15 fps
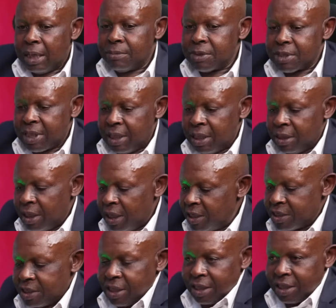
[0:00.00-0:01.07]
I'm saying
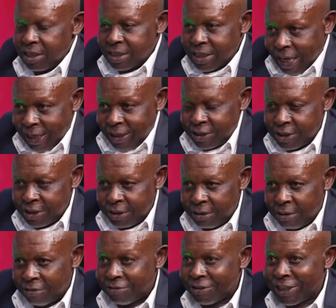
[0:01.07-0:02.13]

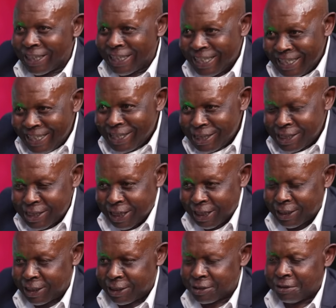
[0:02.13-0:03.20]
nationalization of the key
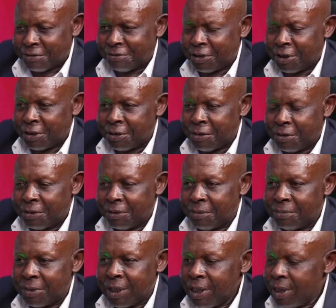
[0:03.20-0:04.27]
sectors of the economy.
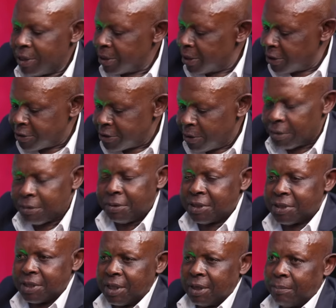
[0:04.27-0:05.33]
Mm. There is no
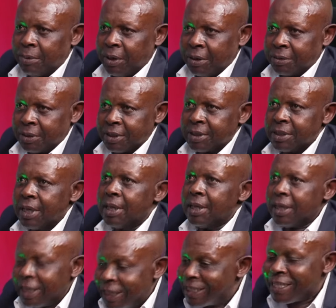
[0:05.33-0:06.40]
question about it.
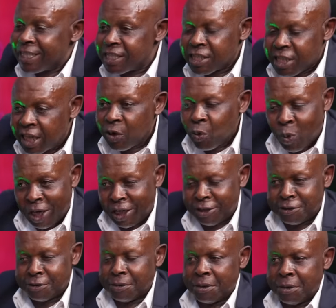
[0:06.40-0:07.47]
It is the way
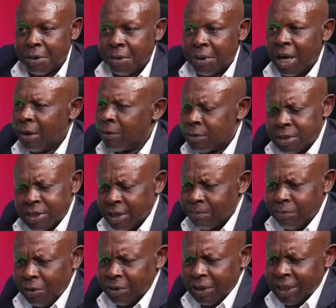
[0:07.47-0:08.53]
to go. I would
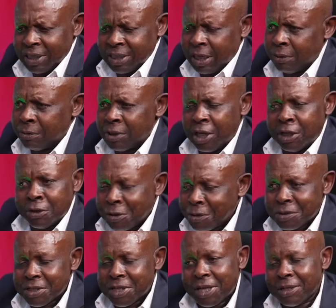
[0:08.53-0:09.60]
support that. I would
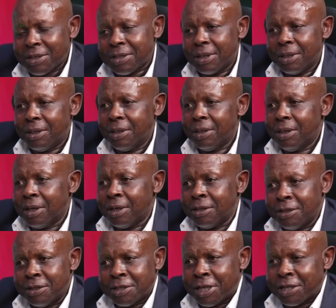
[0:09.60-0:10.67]
endorse that. And
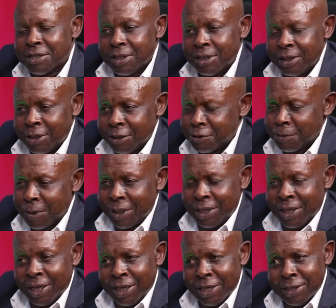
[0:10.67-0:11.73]
interestingly, that's where
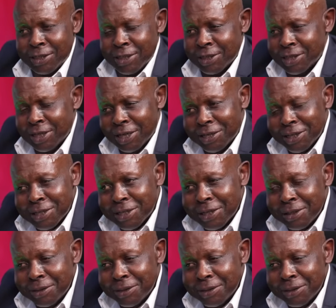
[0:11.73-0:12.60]
the ANC started.